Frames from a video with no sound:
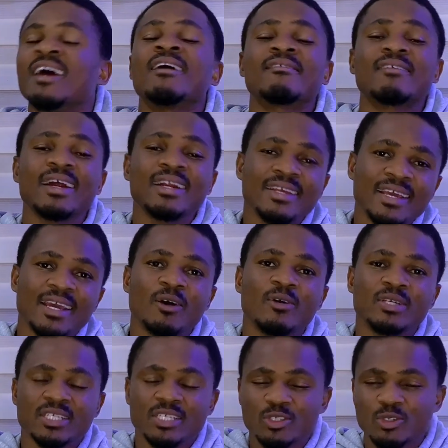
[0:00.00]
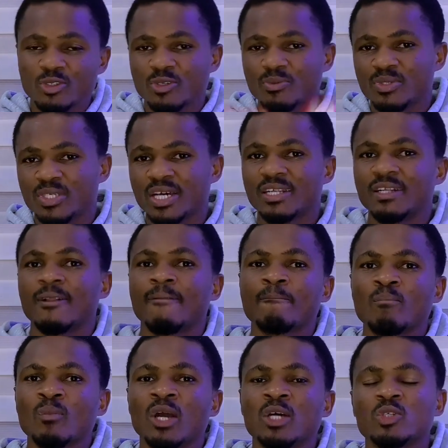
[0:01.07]
right here on this YouTube channel.
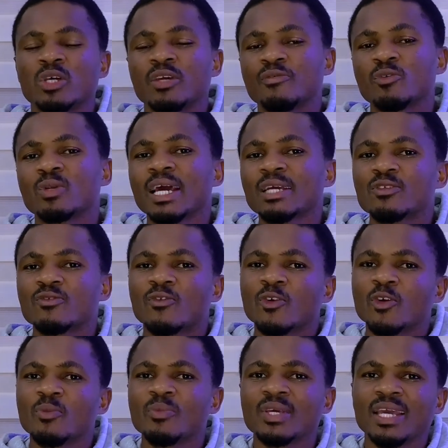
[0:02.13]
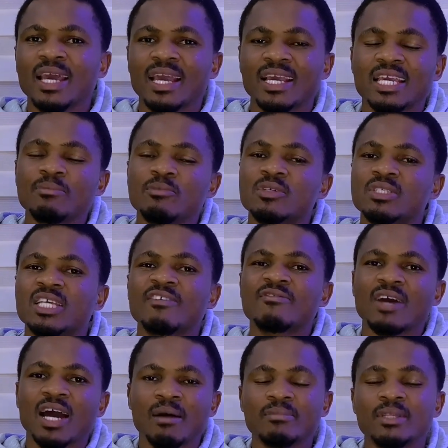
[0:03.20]
So if you'd like to follow me and keep yourself
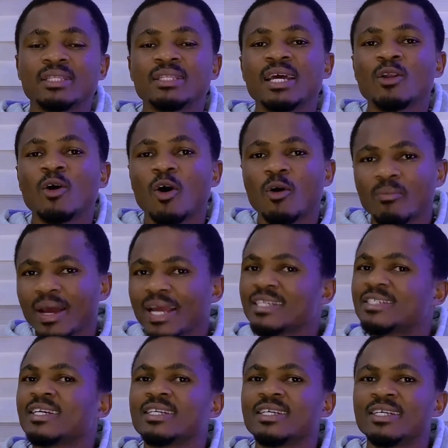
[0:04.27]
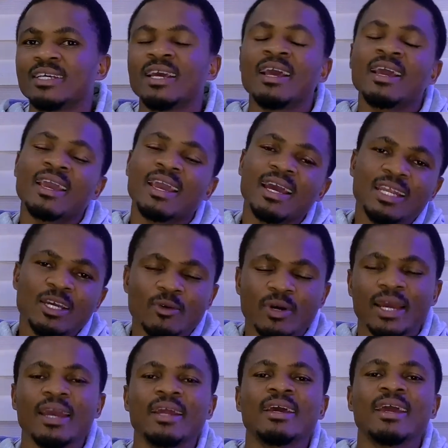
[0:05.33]
updated on my journey, kindly go
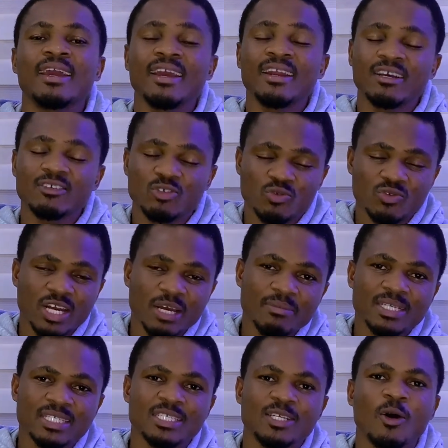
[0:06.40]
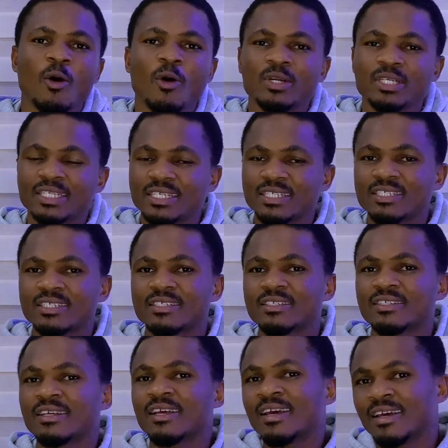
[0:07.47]
ahead and hit the subscribe button on this
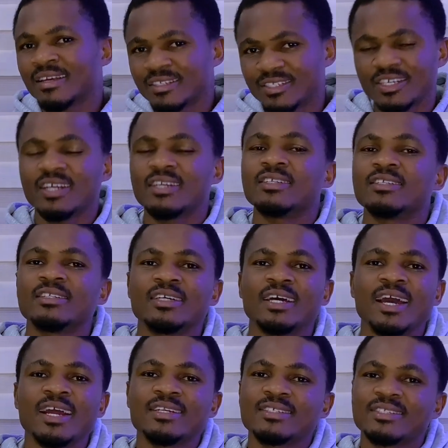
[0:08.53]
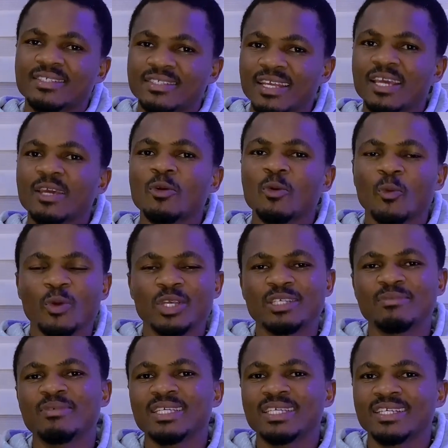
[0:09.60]
channel and stay with
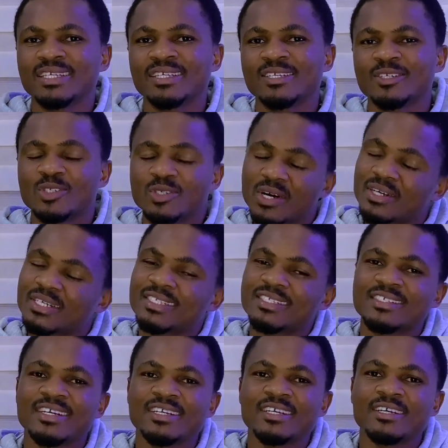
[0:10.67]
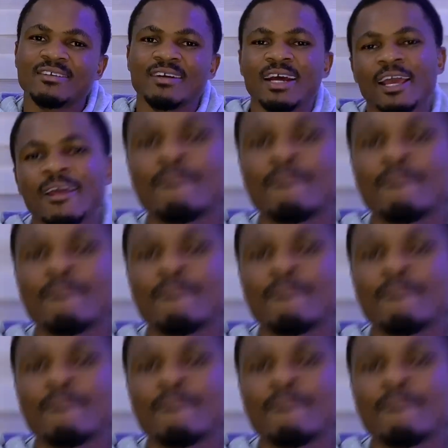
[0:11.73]
me throughout this journey, right?